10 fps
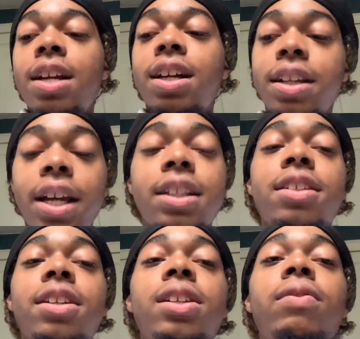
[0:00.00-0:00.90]

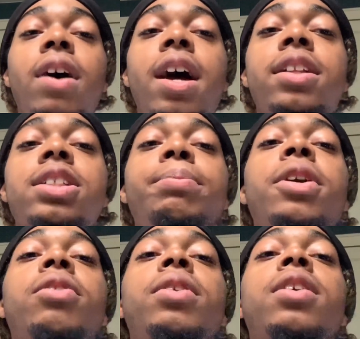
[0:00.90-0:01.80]
connected to the divine, the
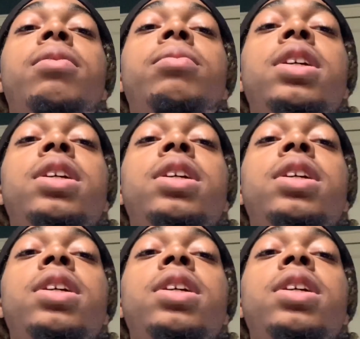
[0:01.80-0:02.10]
spirit realm.